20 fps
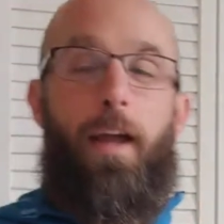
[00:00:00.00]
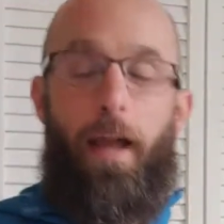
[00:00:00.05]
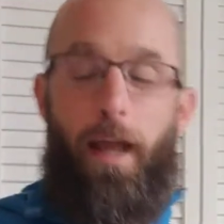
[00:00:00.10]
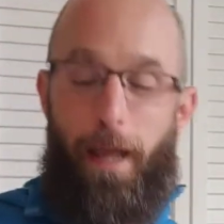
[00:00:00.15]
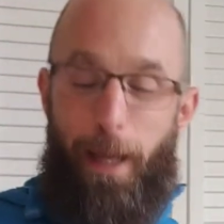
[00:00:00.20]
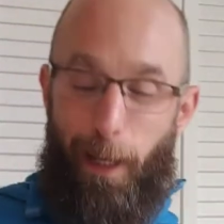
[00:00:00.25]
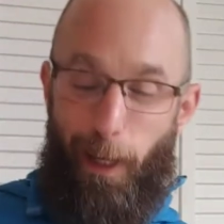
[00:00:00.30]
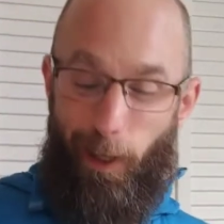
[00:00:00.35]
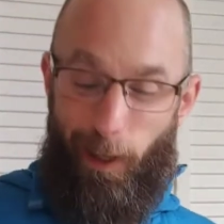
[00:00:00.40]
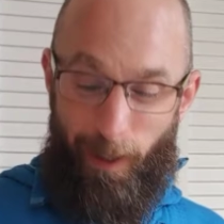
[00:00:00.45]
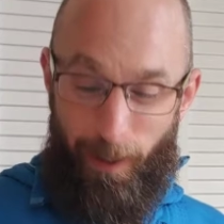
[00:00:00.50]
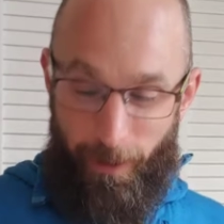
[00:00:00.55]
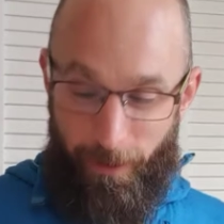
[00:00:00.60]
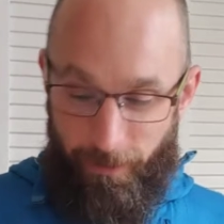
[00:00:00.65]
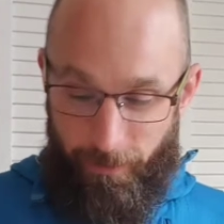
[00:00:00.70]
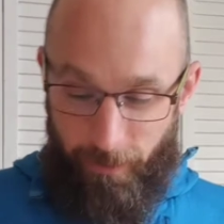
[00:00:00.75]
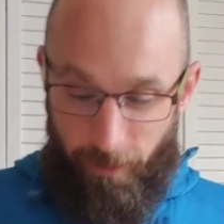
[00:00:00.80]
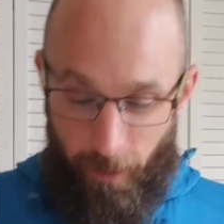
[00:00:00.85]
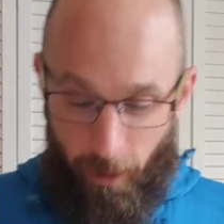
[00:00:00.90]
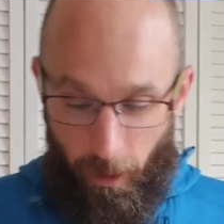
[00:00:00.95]

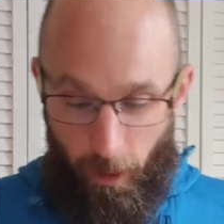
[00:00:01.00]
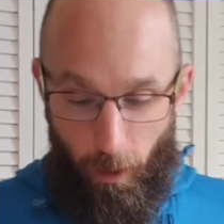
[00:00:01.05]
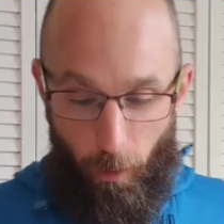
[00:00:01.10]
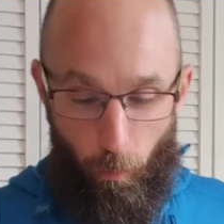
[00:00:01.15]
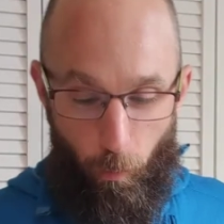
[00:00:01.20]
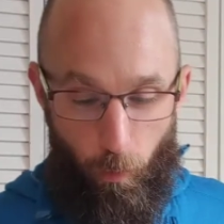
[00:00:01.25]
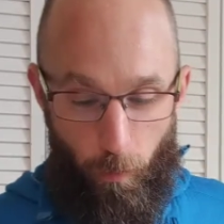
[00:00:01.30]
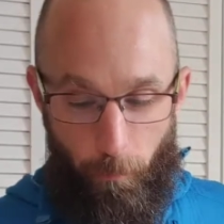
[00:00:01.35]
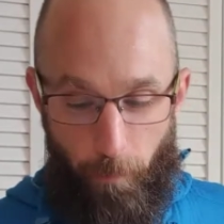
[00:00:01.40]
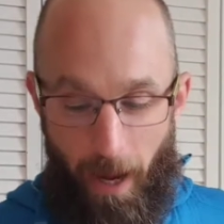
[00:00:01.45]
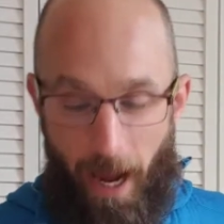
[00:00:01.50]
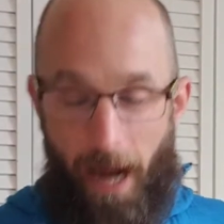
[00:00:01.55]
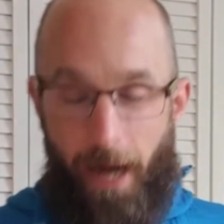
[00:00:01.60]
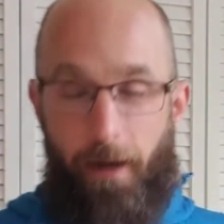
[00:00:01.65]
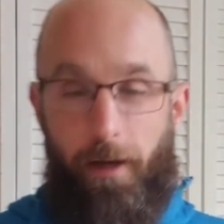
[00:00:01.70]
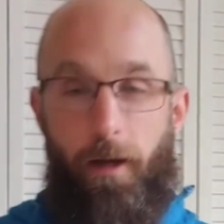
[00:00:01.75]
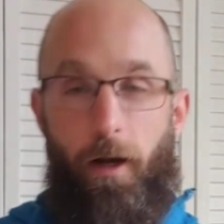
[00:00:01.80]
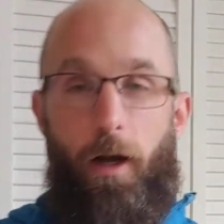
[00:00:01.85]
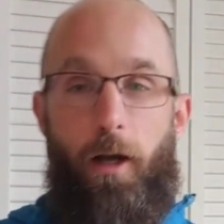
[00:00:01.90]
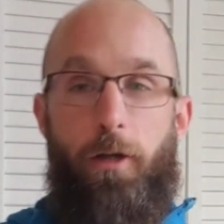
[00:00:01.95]
And we're
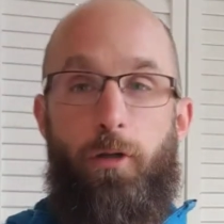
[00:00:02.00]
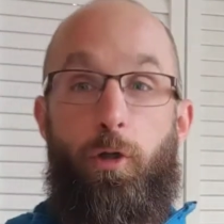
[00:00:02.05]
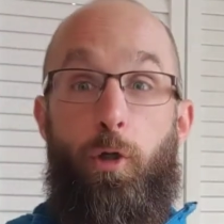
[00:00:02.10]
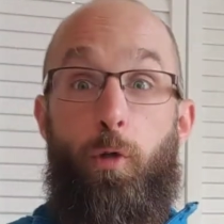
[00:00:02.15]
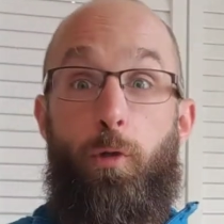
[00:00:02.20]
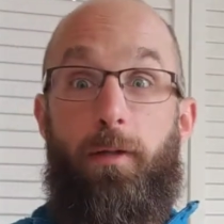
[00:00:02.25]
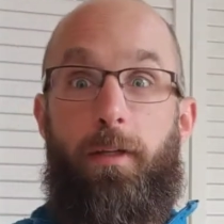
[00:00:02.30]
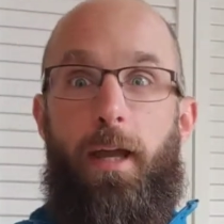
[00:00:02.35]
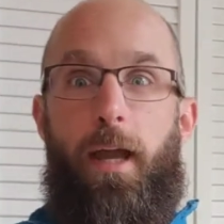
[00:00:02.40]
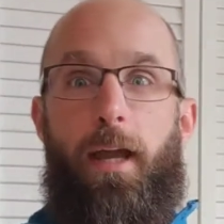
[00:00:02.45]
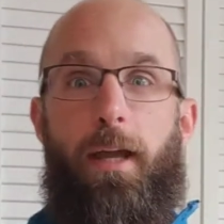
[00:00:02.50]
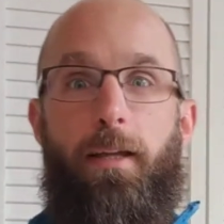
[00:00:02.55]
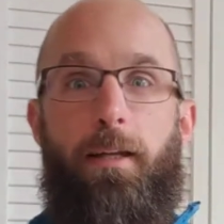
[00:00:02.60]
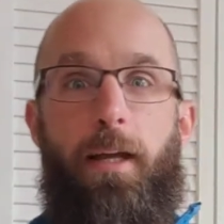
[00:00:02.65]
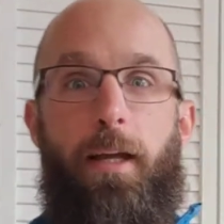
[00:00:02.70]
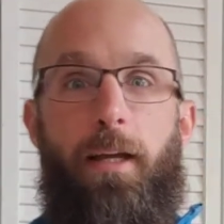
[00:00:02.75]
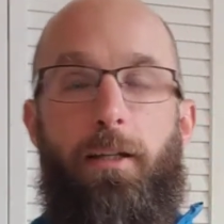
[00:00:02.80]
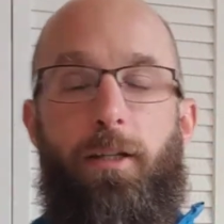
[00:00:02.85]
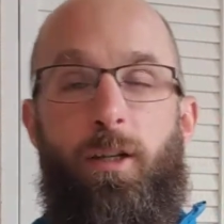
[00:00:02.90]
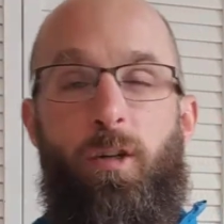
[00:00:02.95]
back on Tuesday,
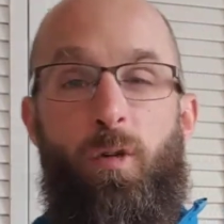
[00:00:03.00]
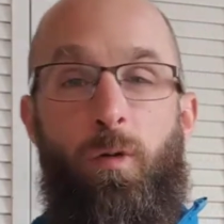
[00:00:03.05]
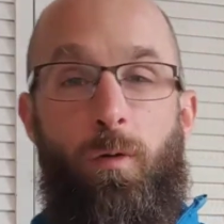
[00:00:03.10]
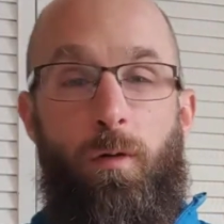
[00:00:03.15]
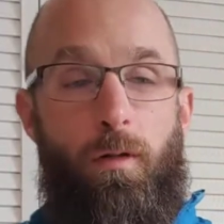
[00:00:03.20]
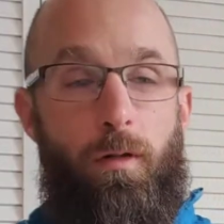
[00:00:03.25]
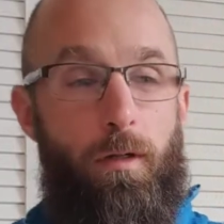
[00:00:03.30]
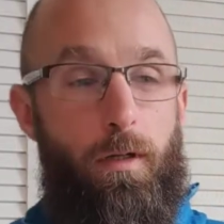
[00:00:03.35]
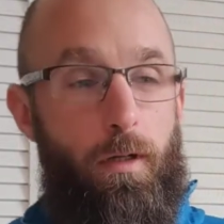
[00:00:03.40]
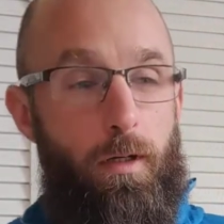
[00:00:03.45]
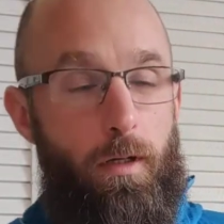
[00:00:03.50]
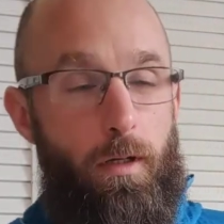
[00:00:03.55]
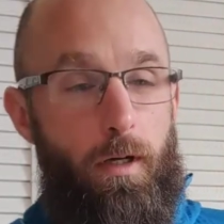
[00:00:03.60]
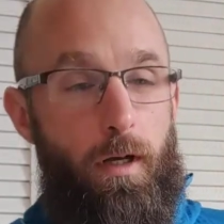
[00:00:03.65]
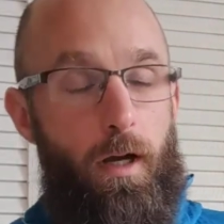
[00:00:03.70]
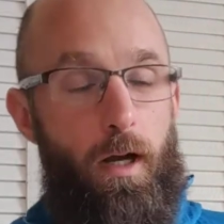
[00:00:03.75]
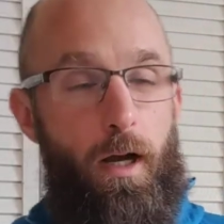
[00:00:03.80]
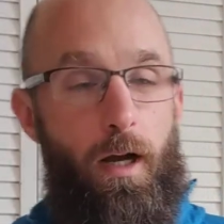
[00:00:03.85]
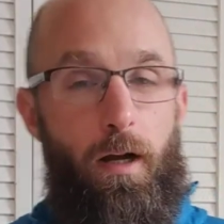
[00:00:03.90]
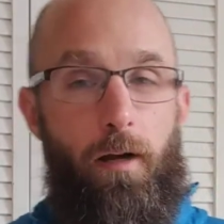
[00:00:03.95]
day 2
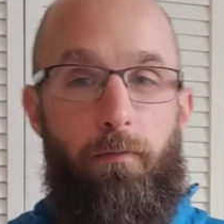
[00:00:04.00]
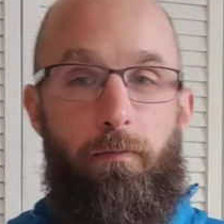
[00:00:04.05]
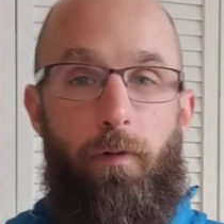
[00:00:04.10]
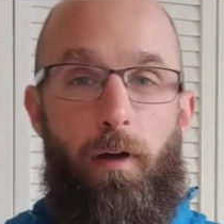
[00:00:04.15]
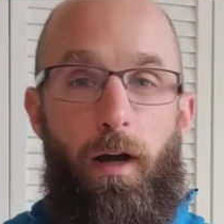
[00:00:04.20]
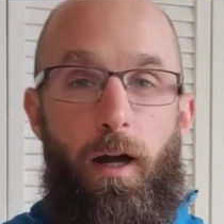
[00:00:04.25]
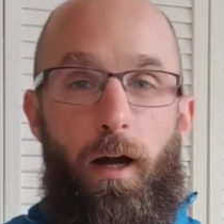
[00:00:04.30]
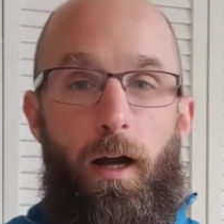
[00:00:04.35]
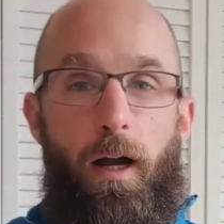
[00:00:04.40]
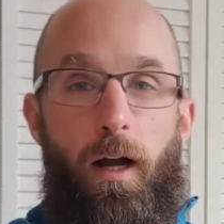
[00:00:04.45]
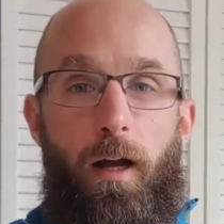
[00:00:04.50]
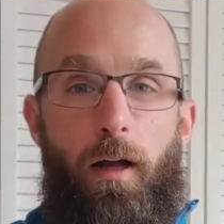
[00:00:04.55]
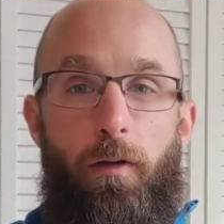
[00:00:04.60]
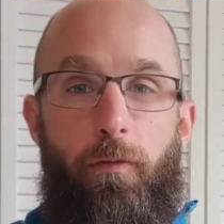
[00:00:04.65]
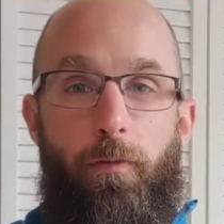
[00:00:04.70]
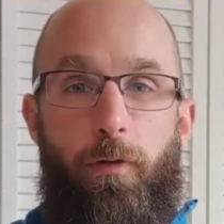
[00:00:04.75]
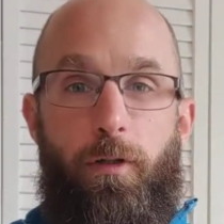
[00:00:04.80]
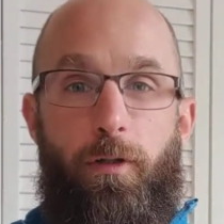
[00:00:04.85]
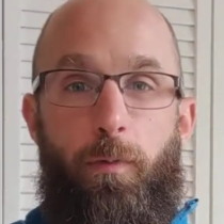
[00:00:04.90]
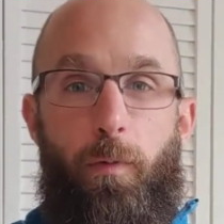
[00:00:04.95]

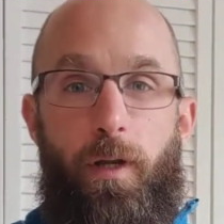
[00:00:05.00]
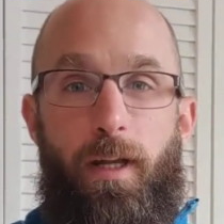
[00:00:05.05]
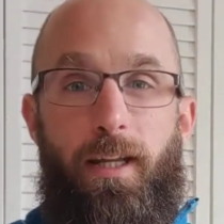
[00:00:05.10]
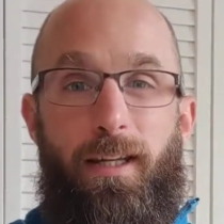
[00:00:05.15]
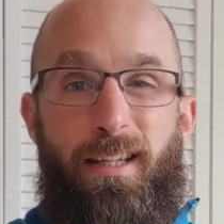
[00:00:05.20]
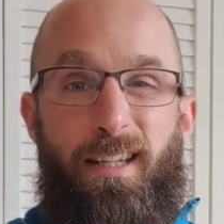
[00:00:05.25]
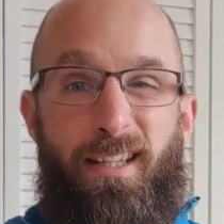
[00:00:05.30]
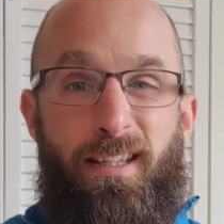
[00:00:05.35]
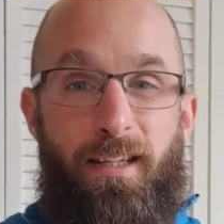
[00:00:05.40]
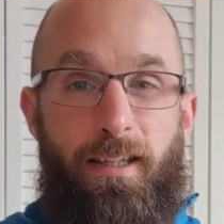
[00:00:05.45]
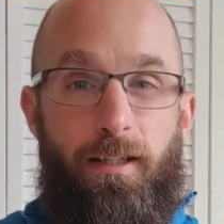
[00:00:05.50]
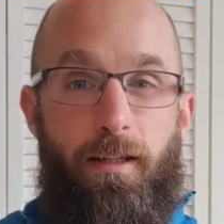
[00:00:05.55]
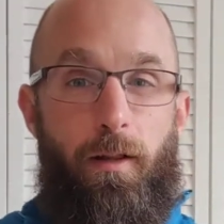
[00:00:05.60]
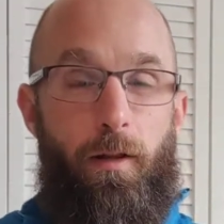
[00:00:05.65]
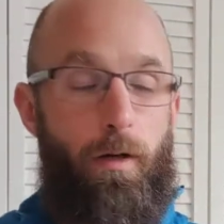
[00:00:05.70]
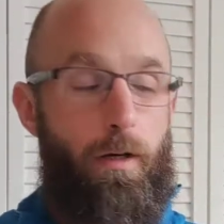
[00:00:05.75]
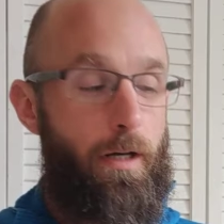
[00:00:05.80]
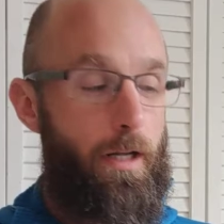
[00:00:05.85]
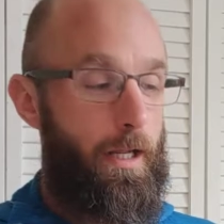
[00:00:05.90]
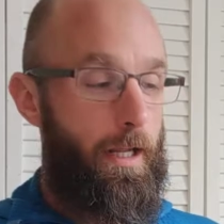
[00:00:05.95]
of first week of distance
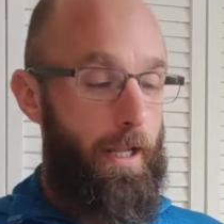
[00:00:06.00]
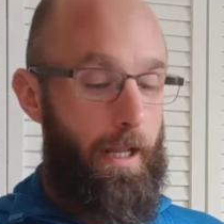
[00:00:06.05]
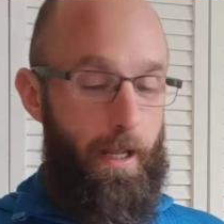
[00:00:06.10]
learning.